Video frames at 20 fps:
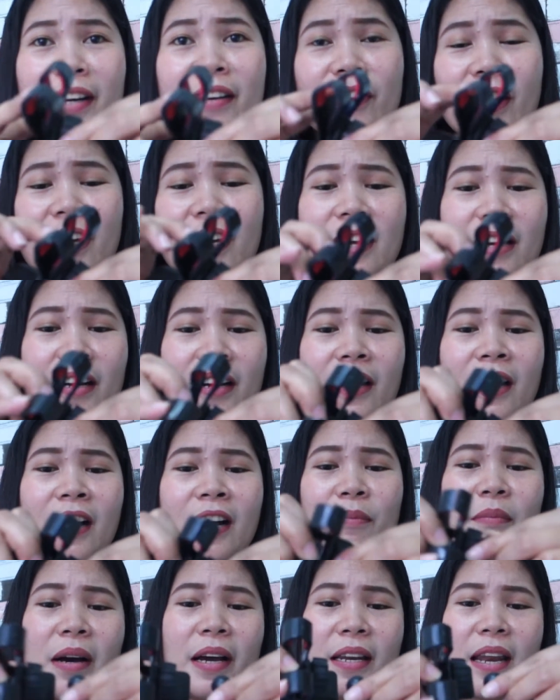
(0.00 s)
if you can hear
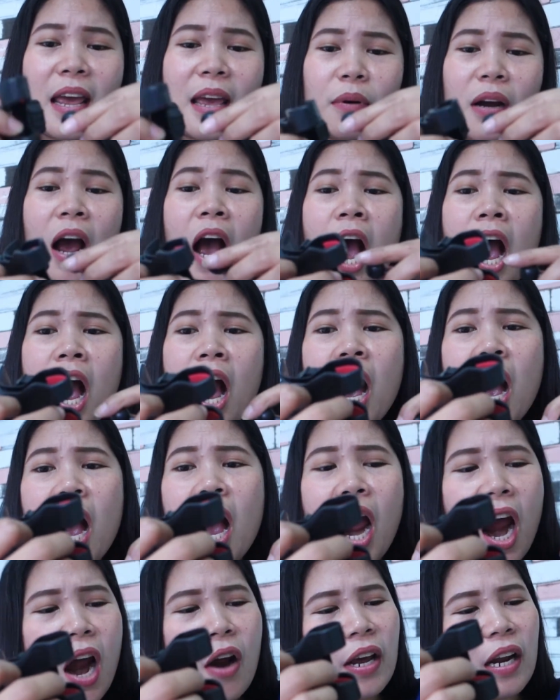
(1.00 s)
my neighbor.
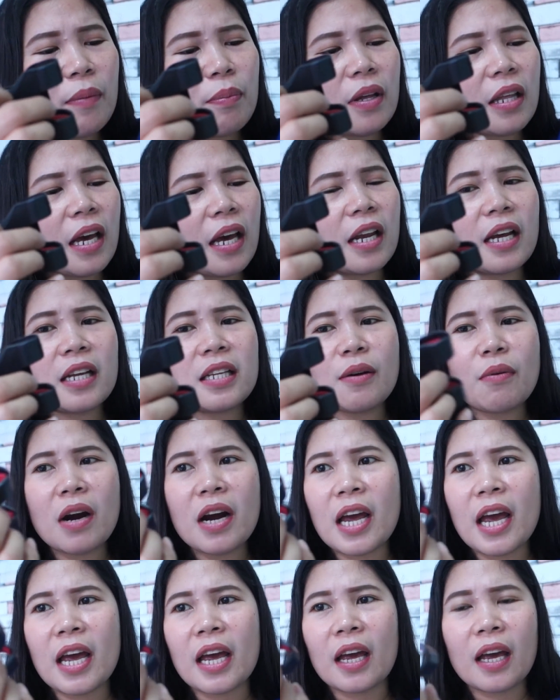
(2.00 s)
How can I put it? It's not
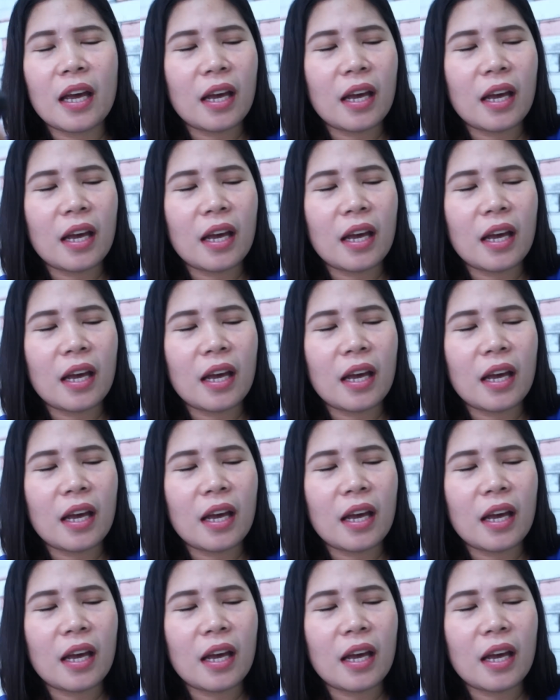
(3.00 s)
working!